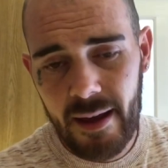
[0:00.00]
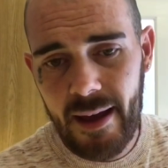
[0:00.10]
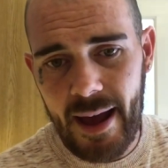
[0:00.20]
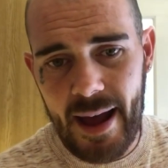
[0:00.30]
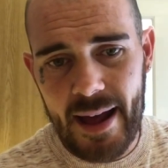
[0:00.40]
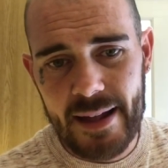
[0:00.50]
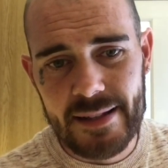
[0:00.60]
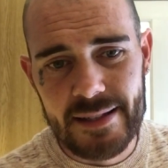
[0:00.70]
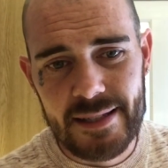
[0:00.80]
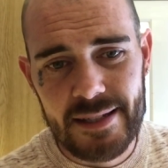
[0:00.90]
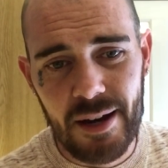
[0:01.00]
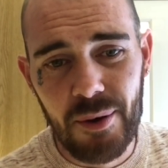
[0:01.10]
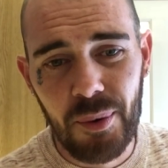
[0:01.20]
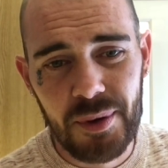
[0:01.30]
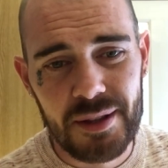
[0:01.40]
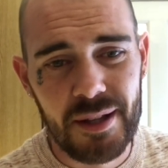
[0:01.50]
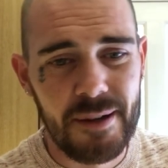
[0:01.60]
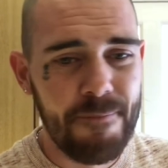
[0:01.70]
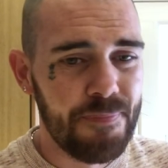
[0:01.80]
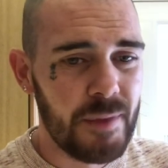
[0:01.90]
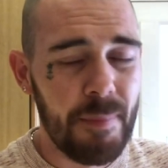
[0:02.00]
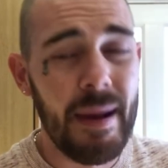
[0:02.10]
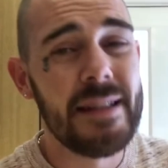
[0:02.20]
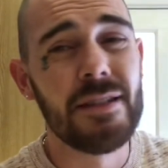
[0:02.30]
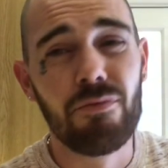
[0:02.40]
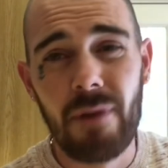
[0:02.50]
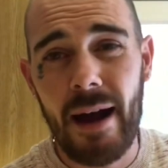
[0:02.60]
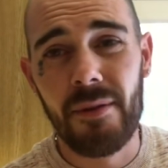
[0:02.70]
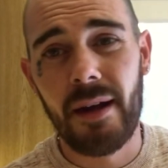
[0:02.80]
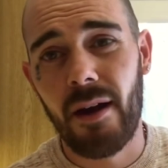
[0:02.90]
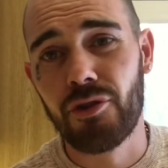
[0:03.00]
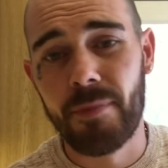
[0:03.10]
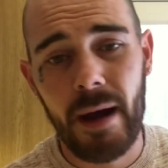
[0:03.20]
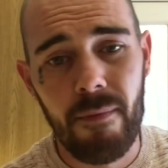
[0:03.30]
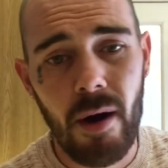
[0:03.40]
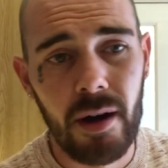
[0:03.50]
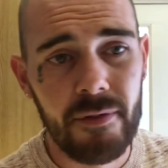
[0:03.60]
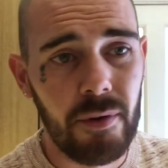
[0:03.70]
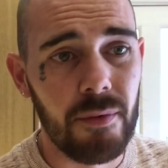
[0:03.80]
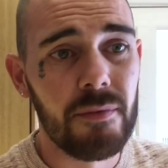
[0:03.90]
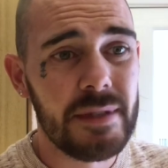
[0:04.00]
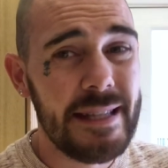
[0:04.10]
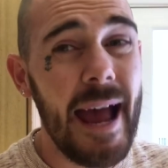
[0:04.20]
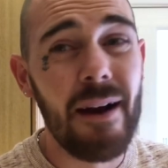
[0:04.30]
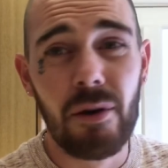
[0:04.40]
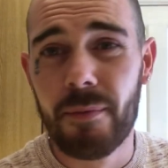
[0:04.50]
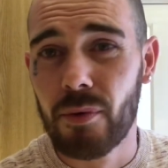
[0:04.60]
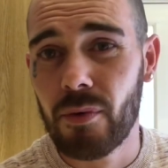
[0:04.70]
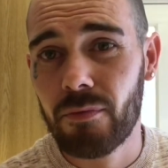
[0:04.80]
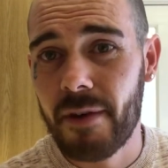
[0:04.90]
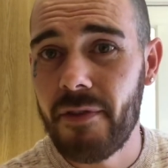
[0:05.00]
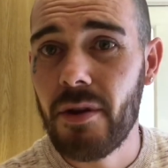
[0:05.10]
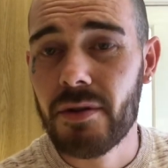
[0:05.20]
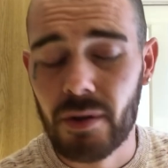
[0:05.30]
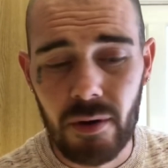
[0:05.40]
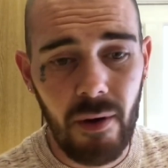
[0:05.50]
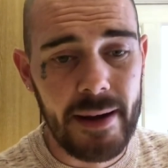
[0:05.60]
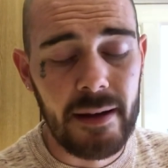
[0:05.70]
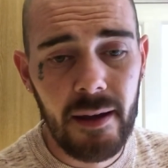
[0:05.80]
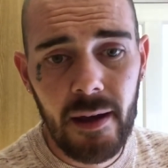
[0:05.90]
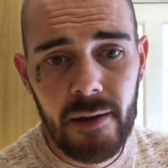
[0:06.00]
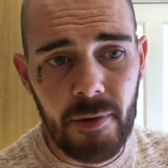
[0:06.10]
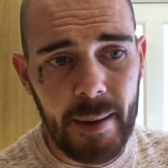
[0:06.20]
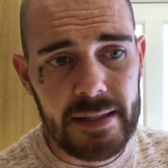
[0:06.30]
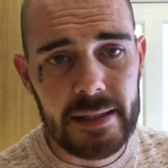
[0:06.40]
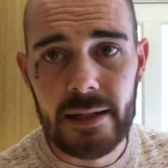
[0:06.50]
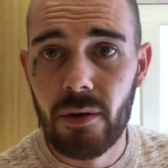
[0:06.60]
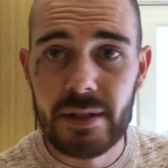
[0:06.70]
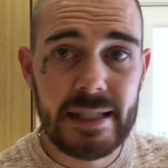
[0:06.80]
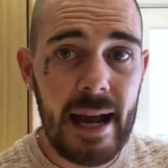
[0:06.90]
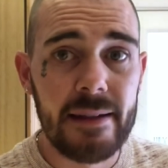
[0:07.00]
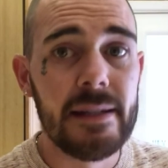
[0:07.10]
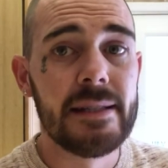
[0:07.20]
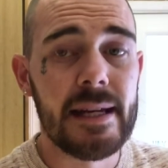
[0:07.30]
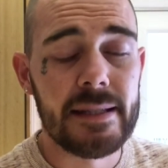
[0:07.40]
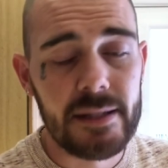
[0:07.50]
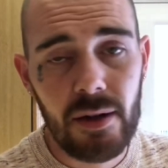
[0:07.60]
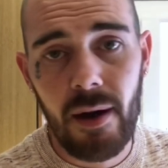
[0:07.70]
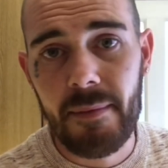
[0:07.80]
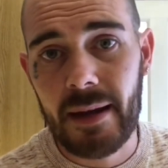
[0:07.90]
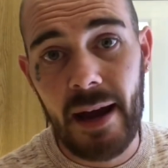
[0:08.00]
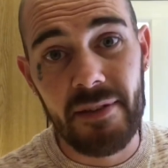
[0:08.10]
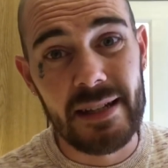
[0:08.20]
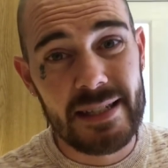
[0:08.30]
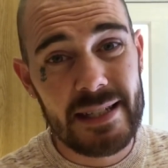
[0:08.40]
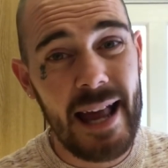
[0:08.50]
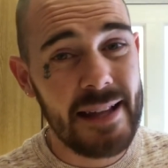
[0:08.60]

And, you know, all of the beds around the £100 mark have got terrible reviews online for basically not standing the test of time and having the slats